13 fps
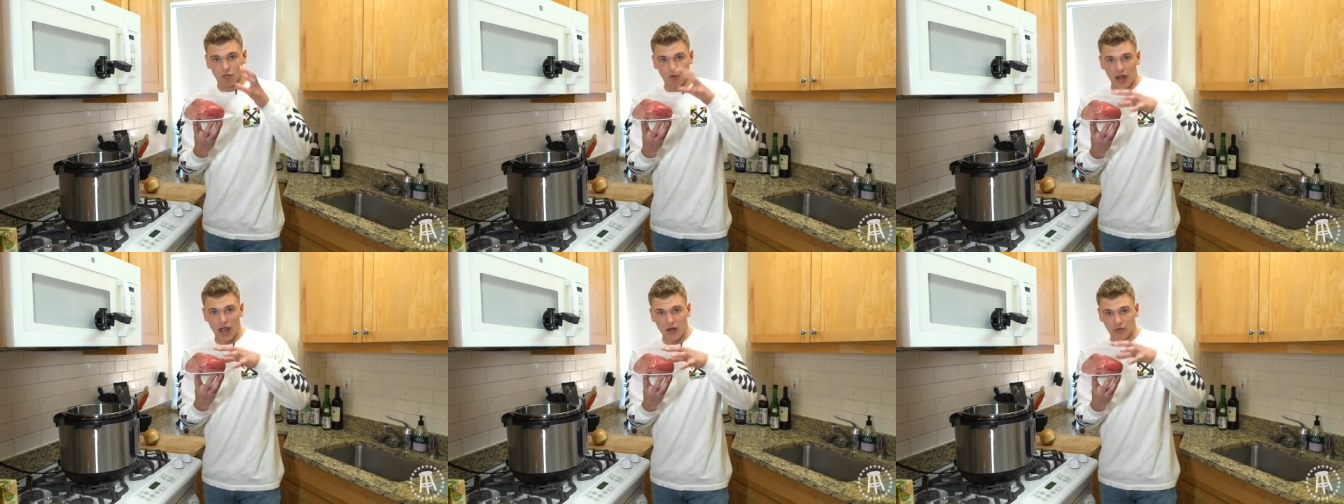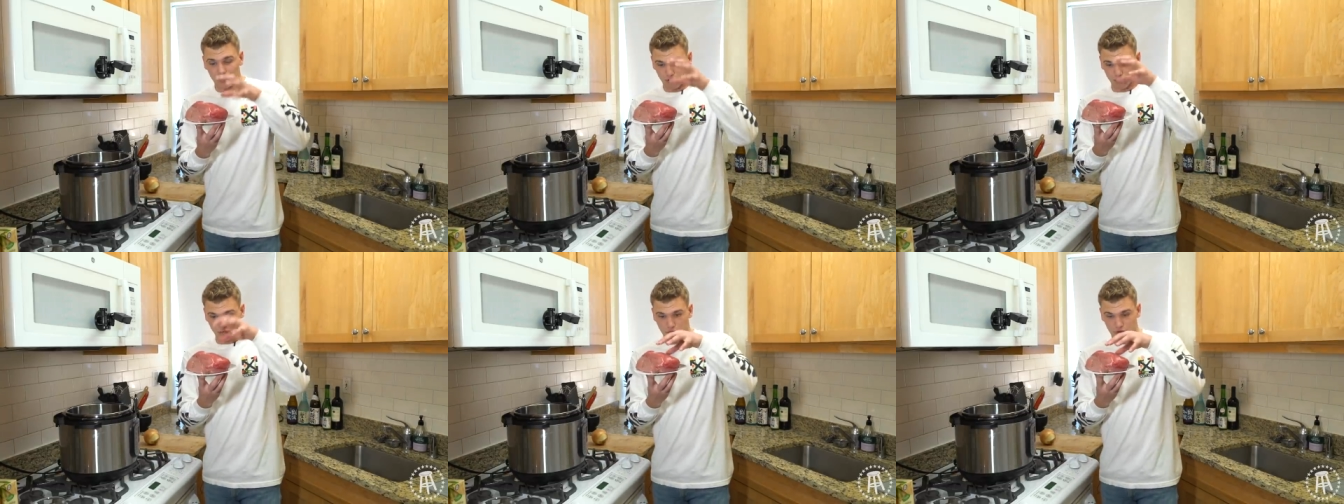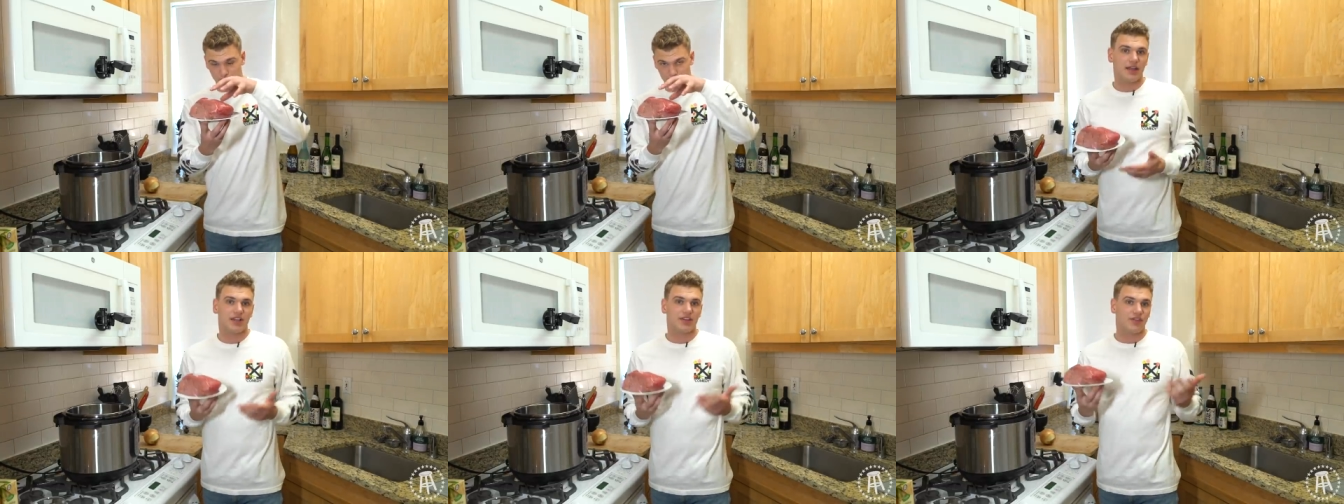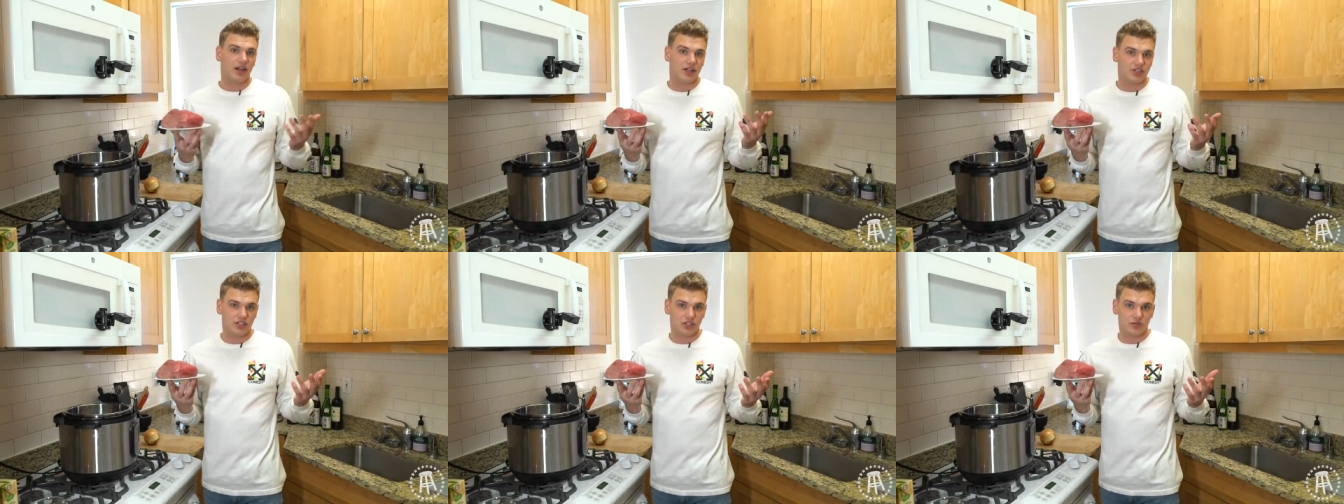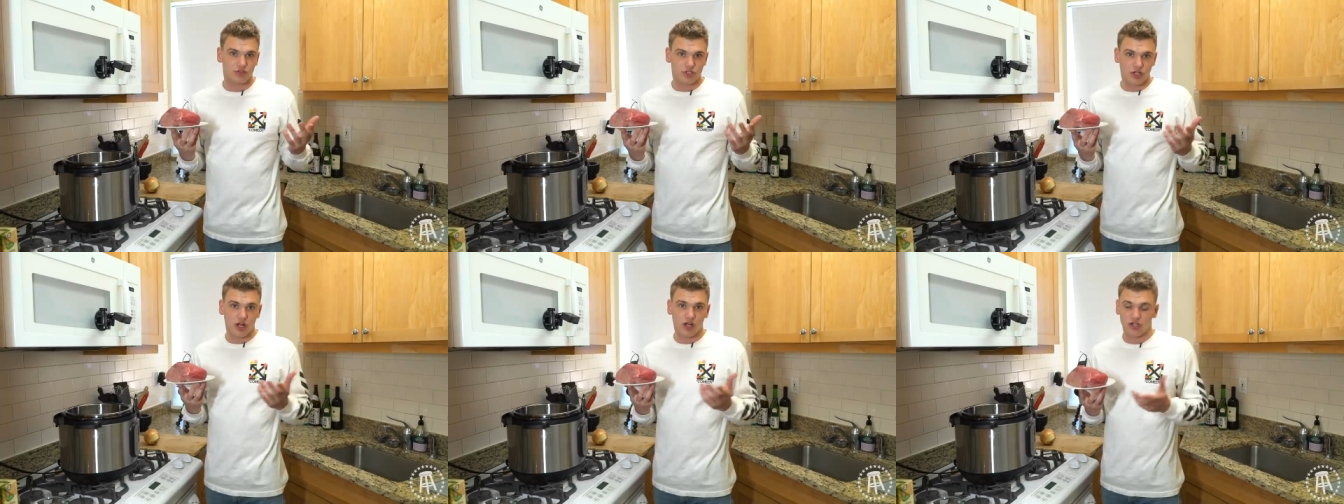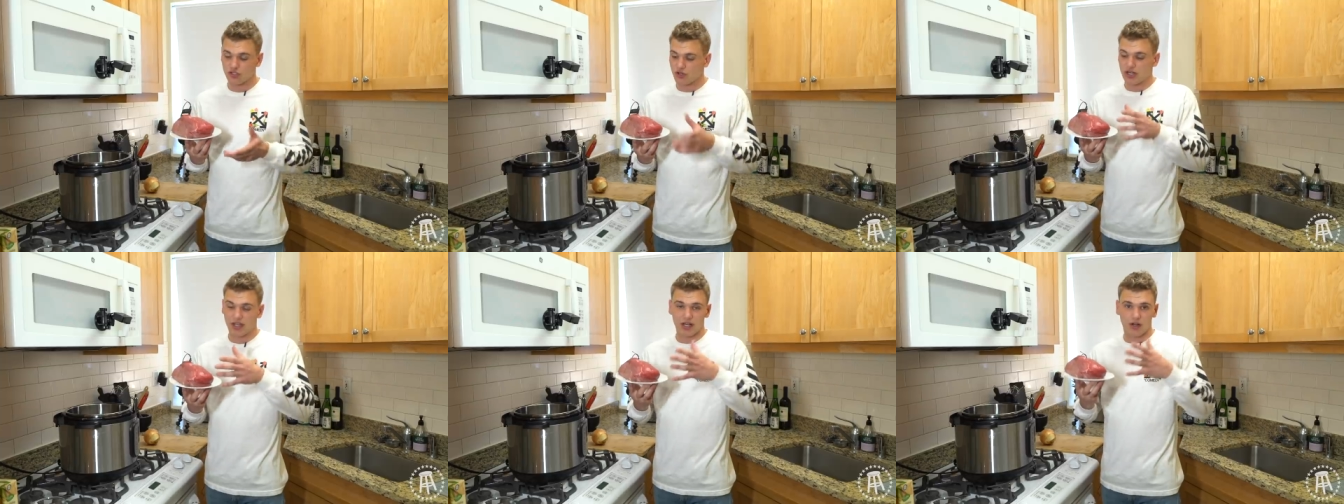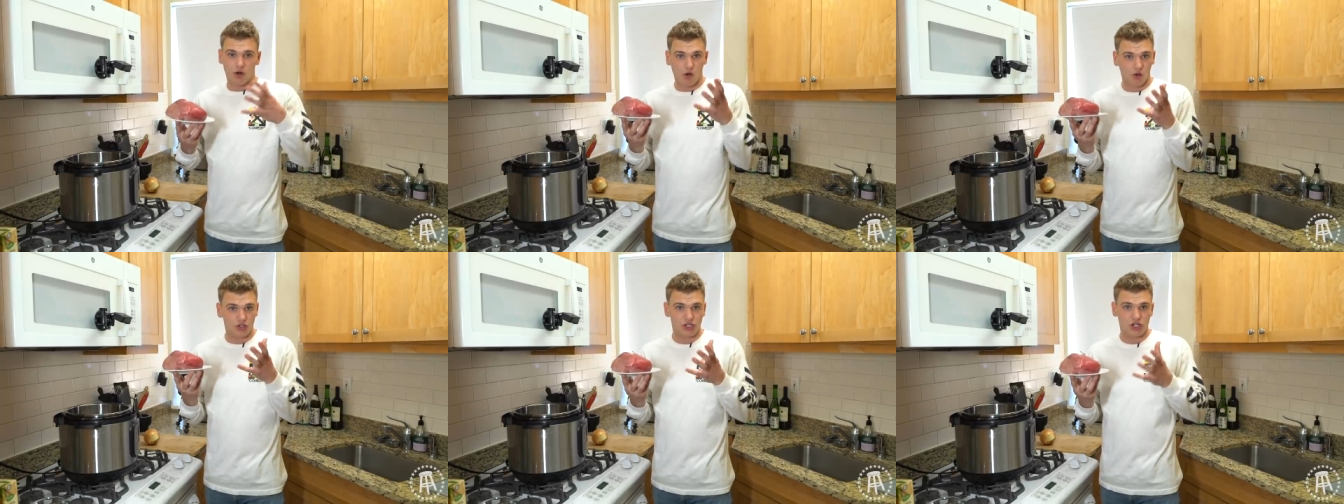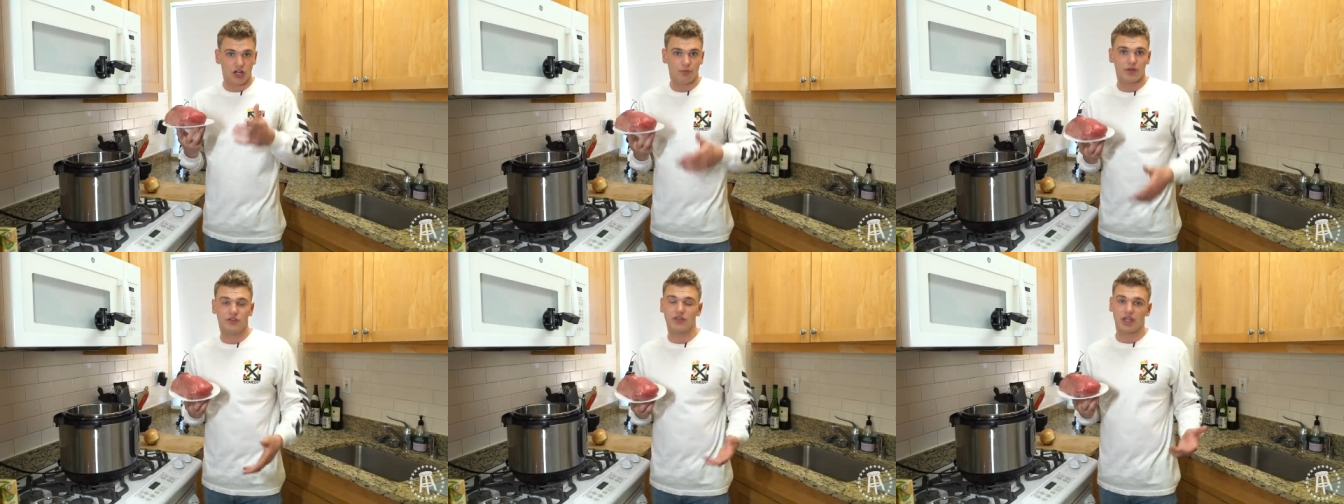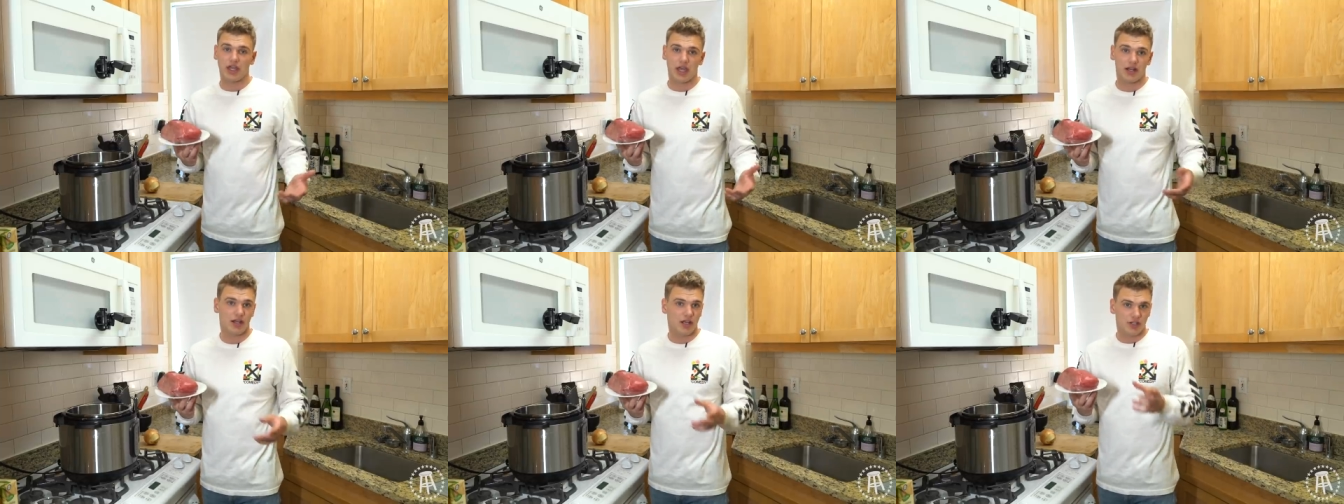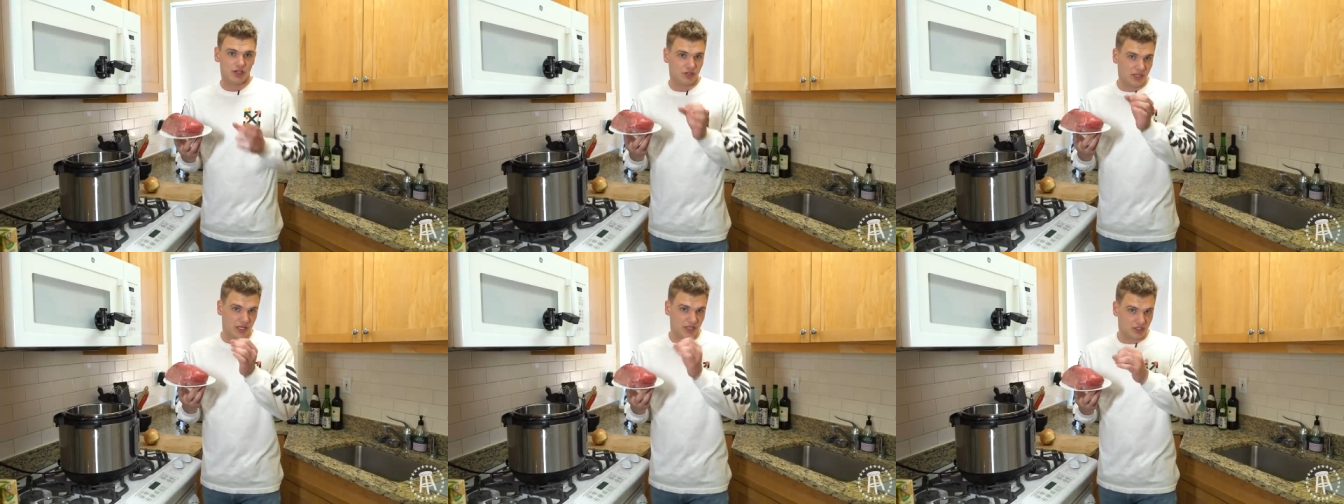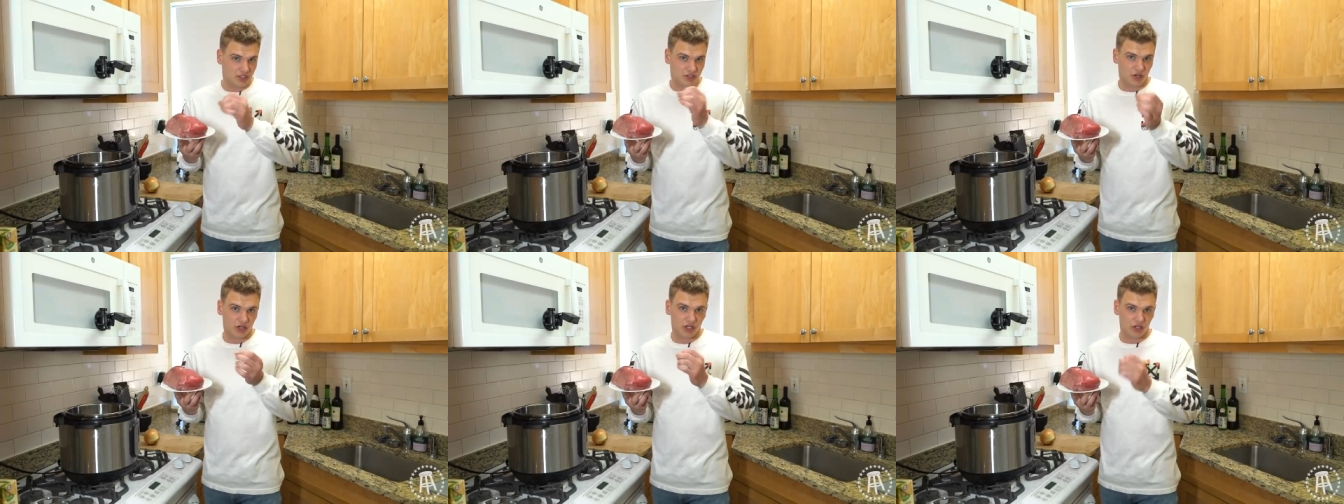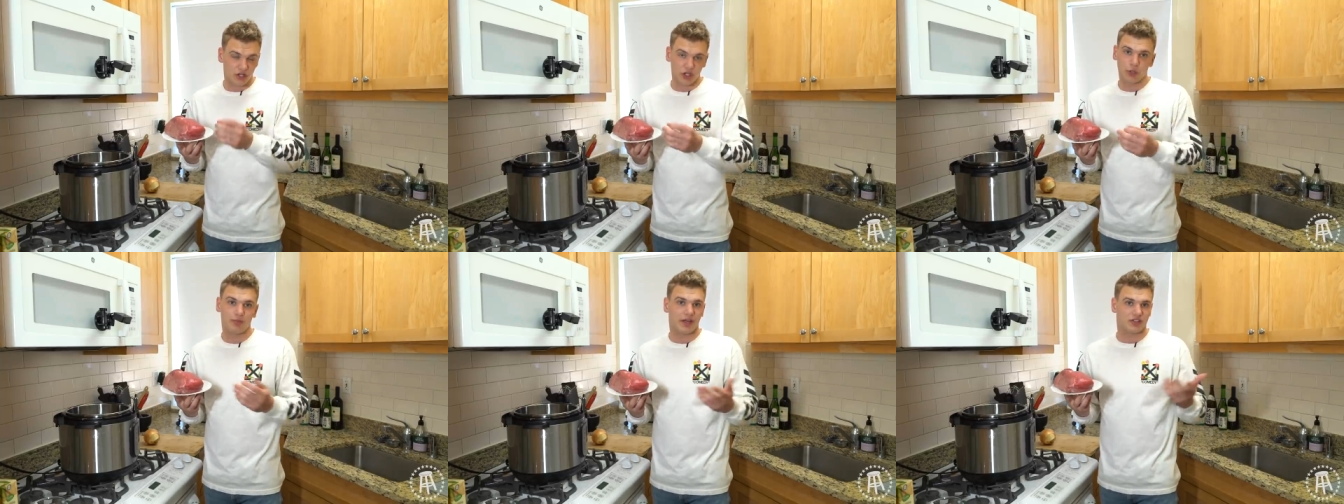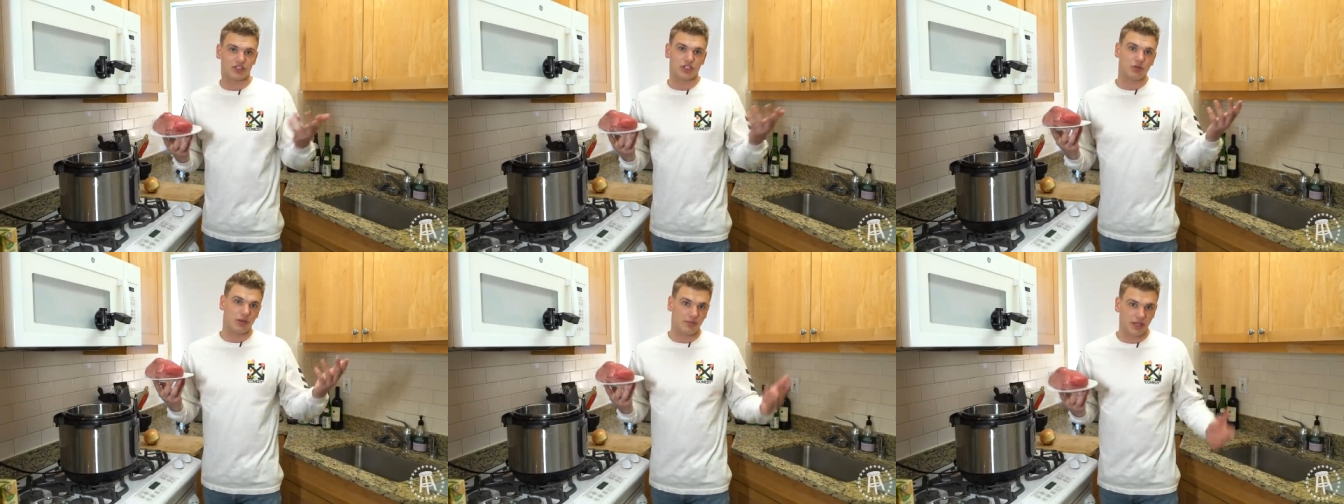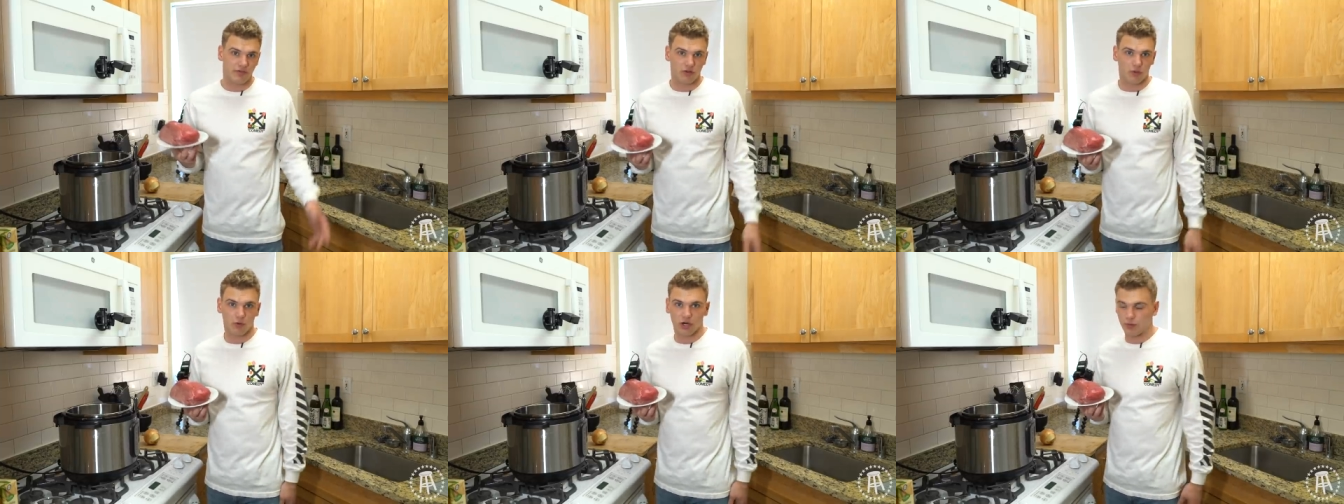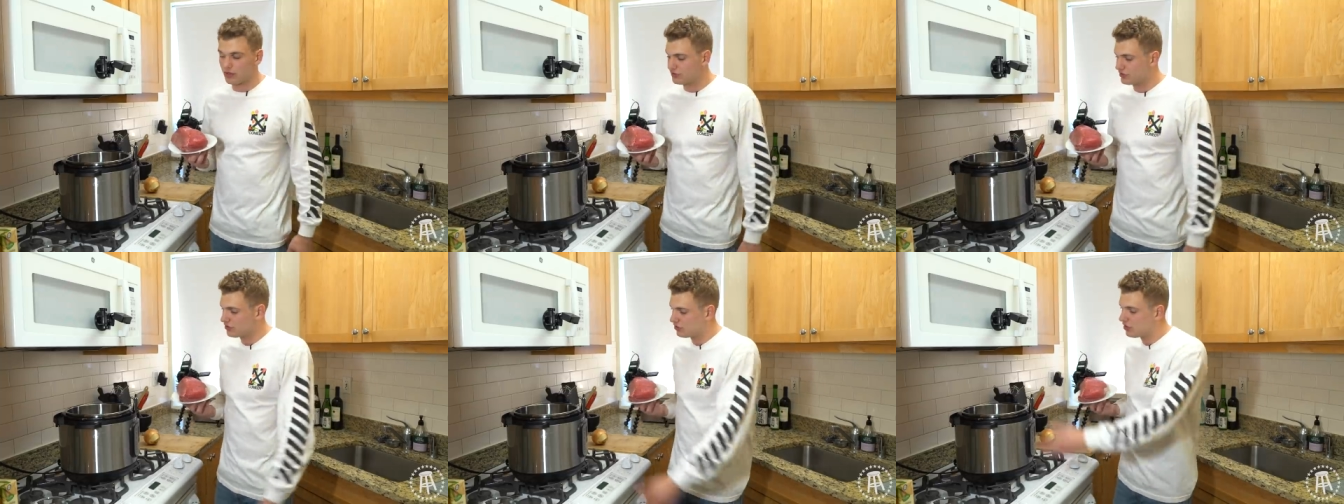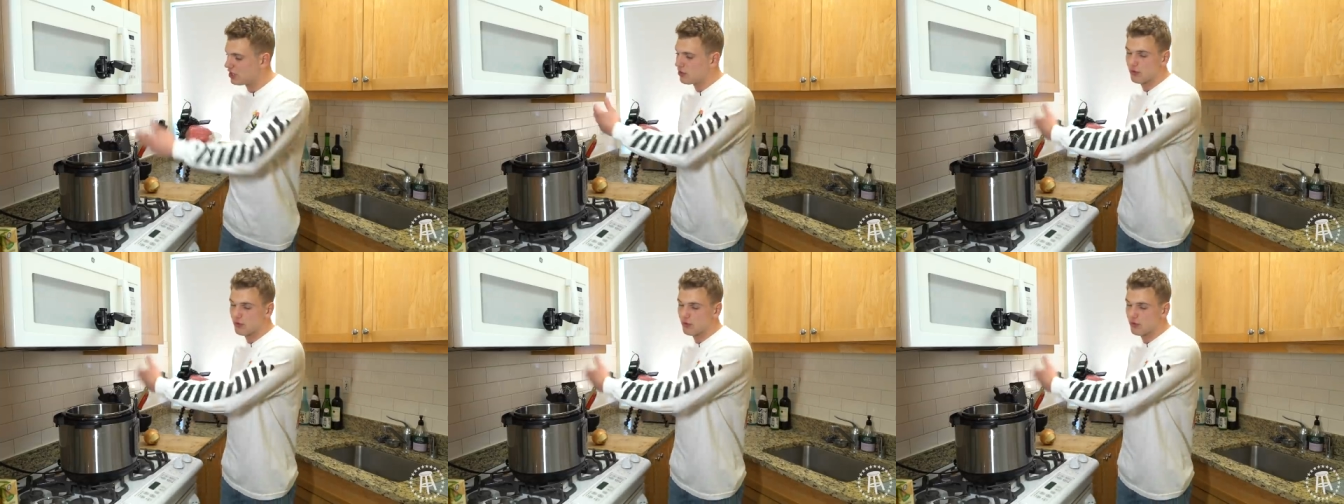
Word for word: round roast. It's fine just to use chuck. Try to get a whole chuck, but if you can't, you can get it just already cubed, like stewing beef will work well too.